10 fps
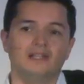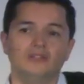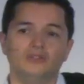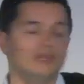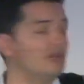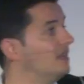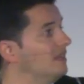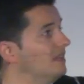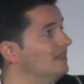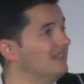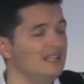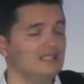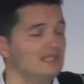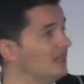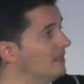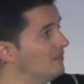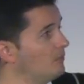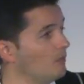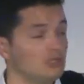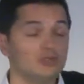the, uh, the
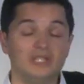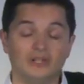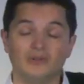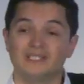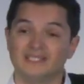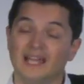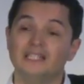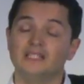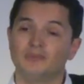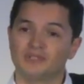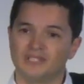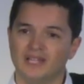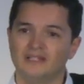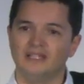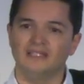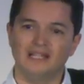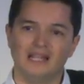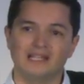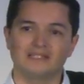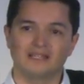population decreased 90% in the
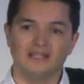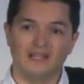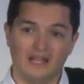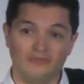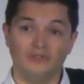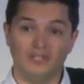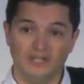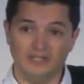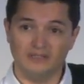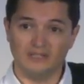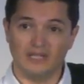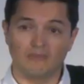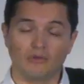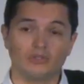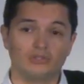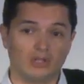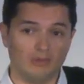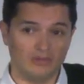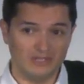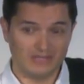last 100 years, and I'm going to
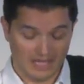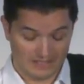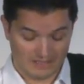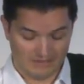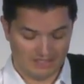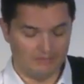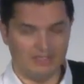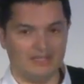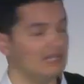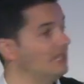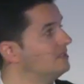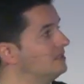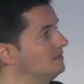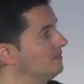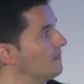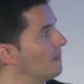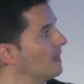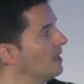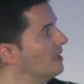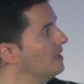talk about this guy a little bit later.
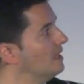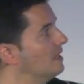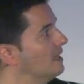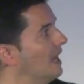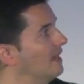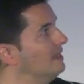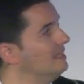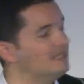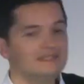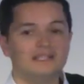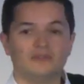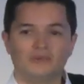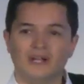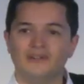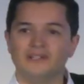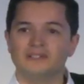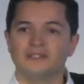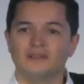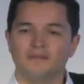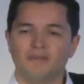And this is the
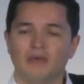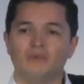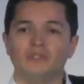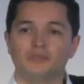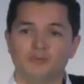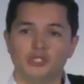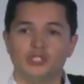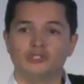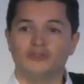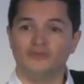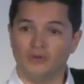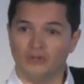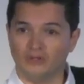rarest penguin species of